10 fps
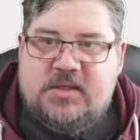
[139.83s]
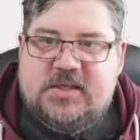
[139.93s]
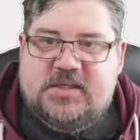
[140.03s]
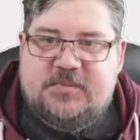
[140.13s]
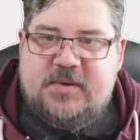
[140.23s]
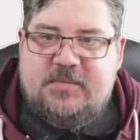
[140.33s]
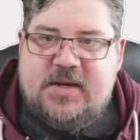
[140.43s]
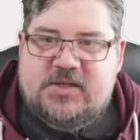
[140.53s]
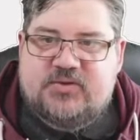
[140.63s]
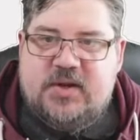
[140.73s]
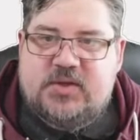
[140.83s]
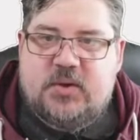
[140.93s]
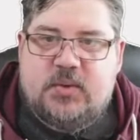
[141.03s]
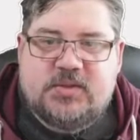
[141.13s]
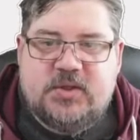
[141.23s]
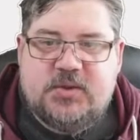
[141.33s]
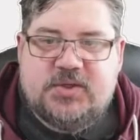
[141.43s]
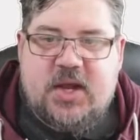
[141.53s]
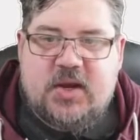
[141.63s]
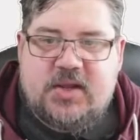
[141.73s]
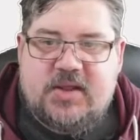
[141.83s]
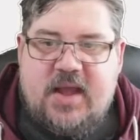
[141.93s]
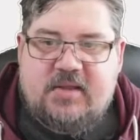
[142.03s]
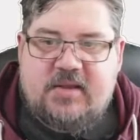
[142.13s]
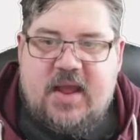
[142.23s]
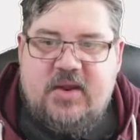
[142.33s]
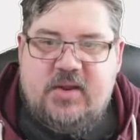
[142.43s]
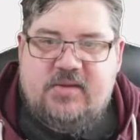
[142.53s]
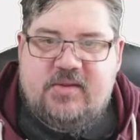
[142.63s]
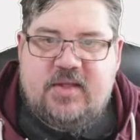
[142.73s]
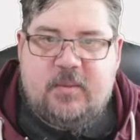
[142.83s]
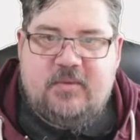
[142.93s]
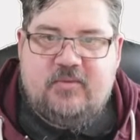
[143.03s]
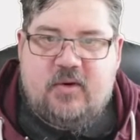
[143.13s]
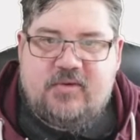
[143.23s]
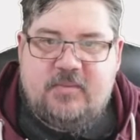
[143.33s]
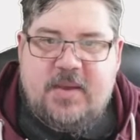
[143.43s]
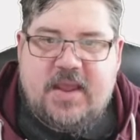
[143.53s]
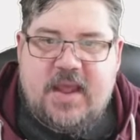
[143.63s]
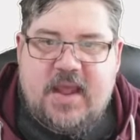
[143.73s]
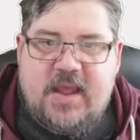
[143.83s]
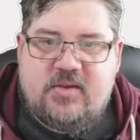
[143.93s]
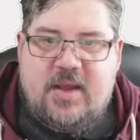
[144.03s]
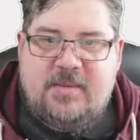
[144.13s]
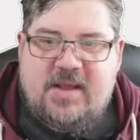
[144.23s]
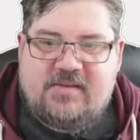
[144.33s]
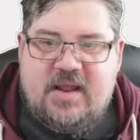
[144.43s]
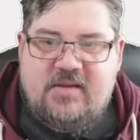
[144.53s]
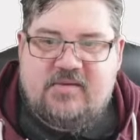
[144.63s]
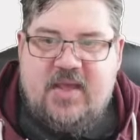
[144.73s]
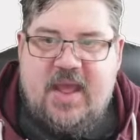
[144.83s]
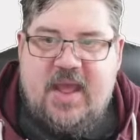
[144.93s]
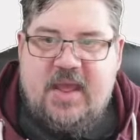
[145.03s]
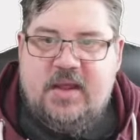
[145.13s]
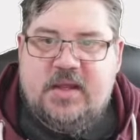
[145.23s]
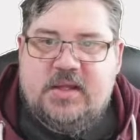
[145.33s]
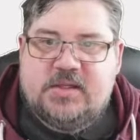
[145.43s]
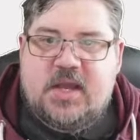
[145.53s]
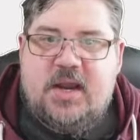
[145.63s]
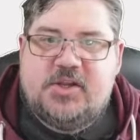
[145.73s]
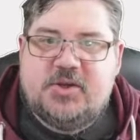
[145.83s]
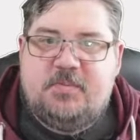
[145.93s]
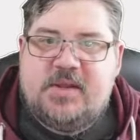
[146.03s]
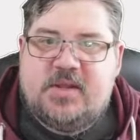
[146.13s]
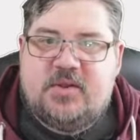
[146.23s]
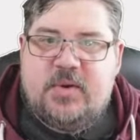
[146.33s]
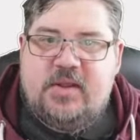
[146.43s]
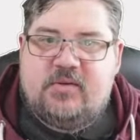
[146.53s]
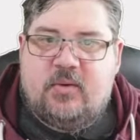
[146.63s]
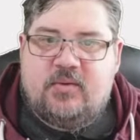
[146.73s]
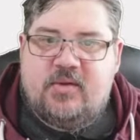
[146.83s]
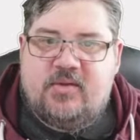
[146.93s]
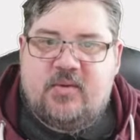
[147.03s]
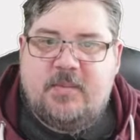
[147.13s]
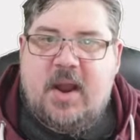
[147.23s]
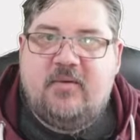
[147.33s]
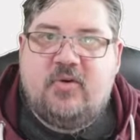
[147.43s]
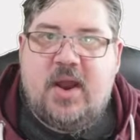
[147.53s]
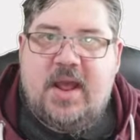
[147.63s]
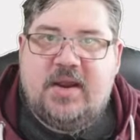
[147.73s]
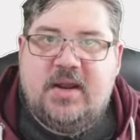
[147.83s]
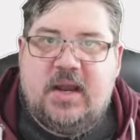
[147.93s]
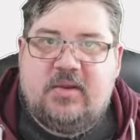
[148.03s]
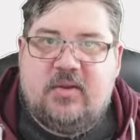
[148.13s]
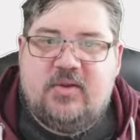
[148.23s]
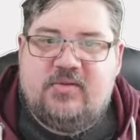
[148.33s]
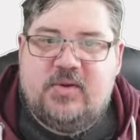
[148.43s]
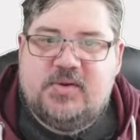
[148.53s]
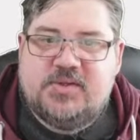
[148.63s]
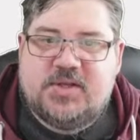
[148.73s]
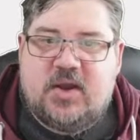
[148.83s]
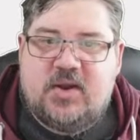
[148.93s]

System Administrator or Solution Architect. And you can see there we've got some aka.ms links there to kind of jump into the resources. So, I mean, I've gone ahead and clicked on the Solutions